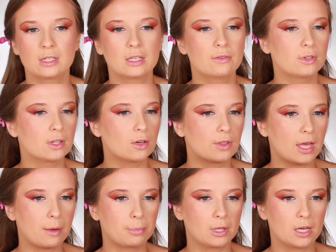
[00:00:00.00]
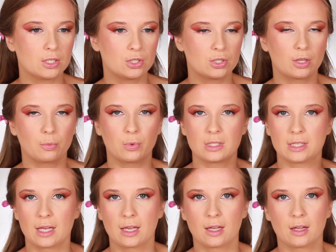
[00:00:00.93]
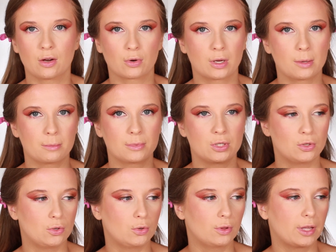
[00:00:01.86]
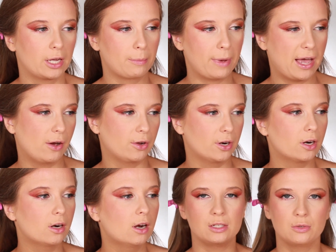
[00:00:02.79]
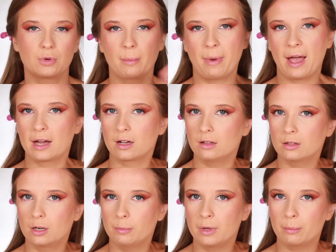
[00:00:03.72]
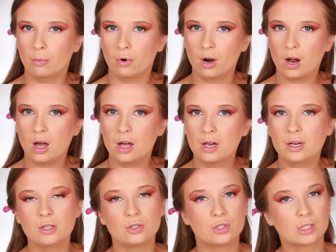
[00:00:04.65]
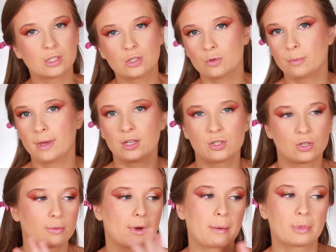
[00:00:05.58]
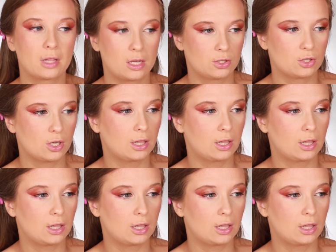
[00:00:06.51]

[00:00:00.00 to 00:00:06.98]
Even though that blush that was a cream to like powder, I do want to pack a little bit more on just to make sure my blush